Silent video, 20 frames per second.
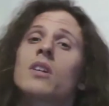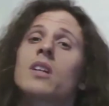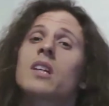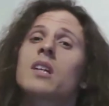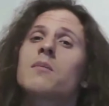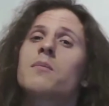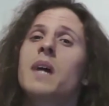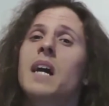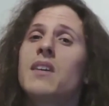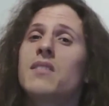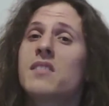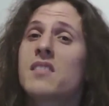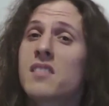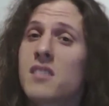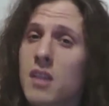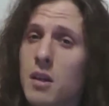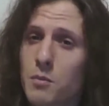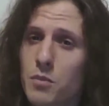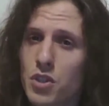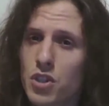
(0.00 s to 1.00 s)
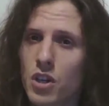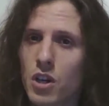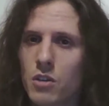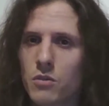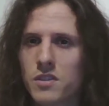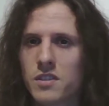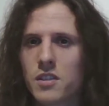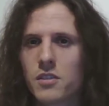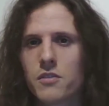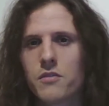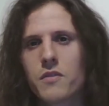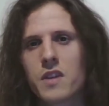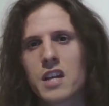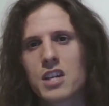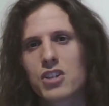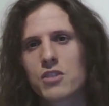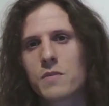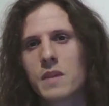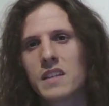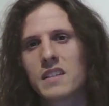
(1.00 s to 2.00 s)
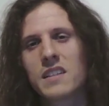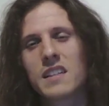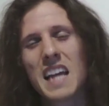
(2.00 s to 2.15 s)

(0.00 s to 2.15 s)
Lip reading: about subgenres in thrash metal,